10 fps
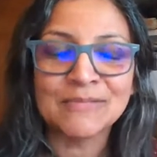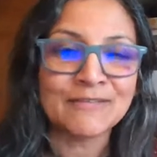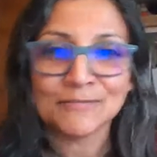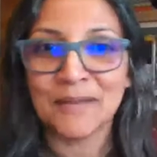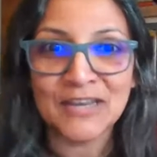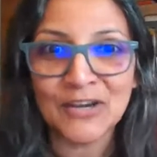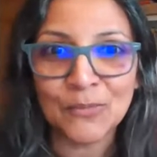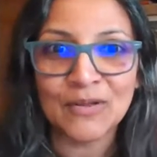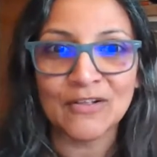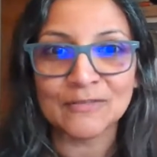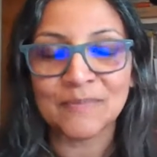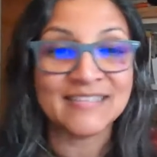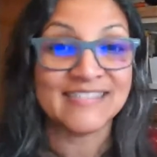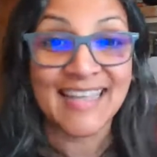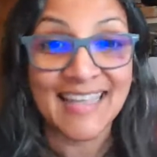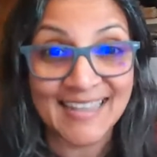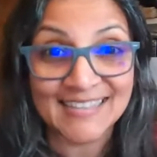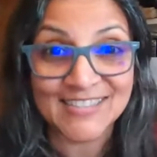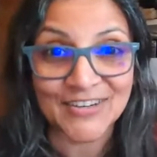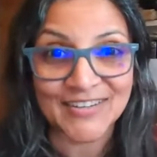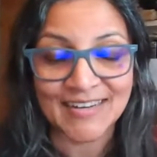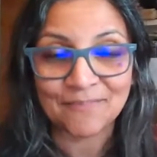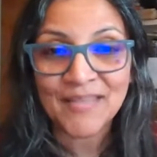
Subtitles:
of spinning your wheels because you can't get started.